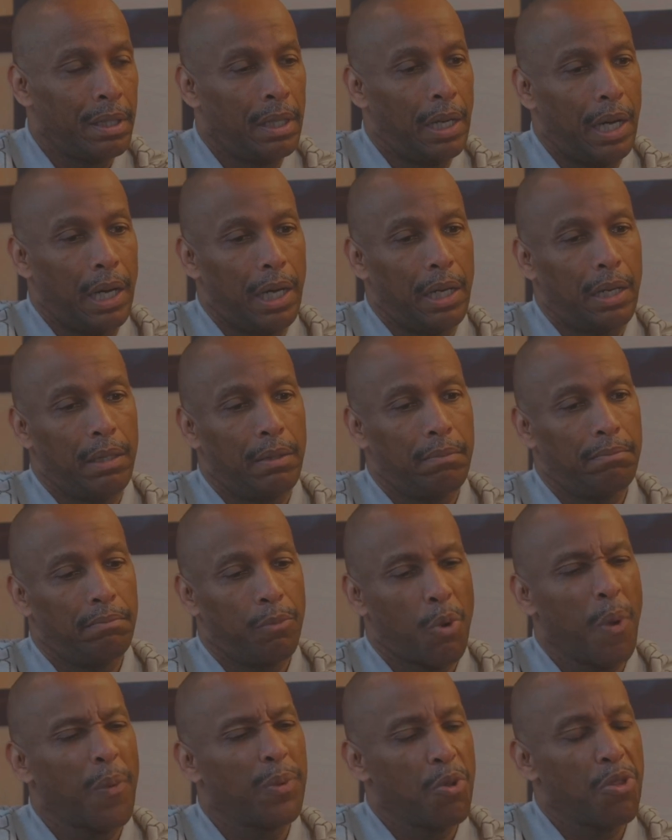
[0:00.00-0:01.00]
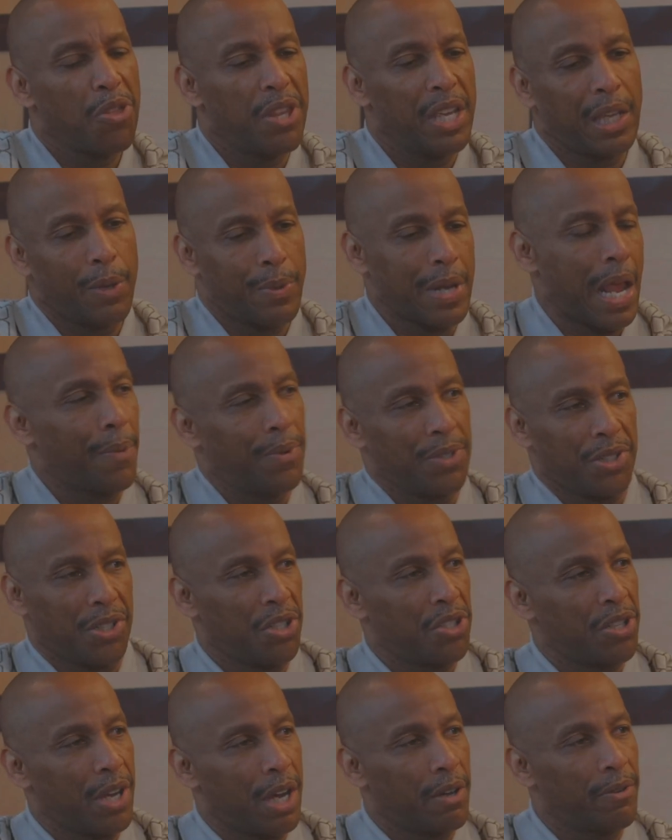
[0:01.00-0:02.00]
What were you thinking when I was
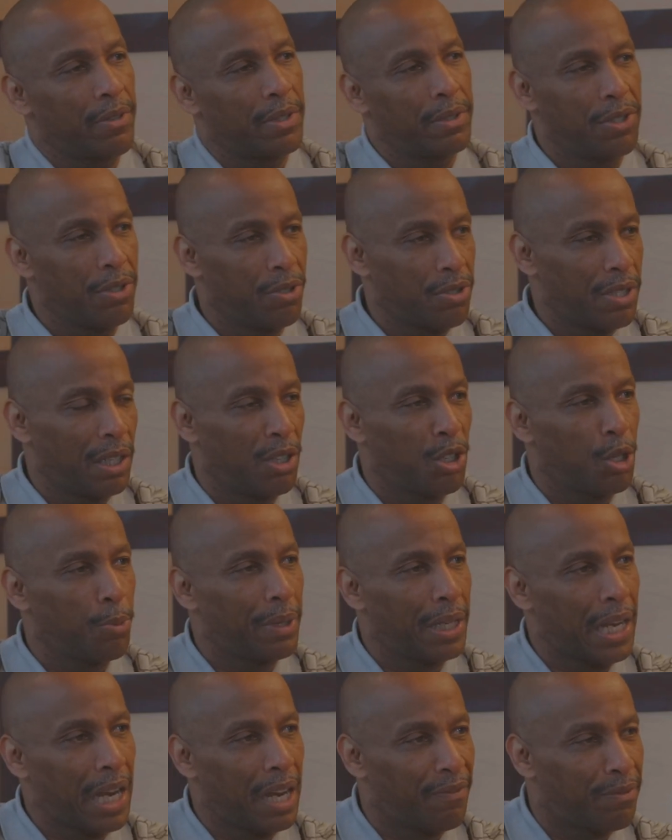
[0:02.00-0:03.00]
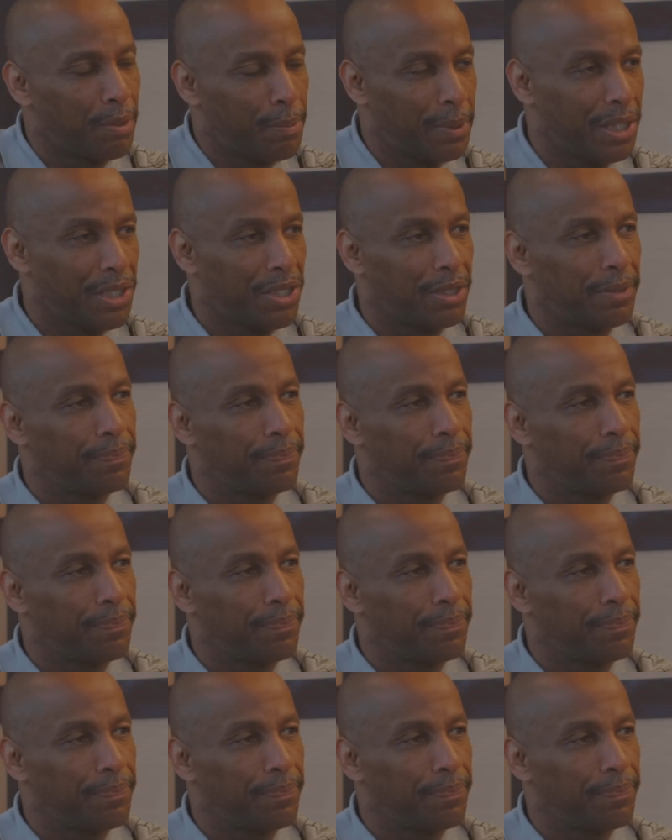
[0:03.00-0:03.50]
just sharing just a little bit of that information?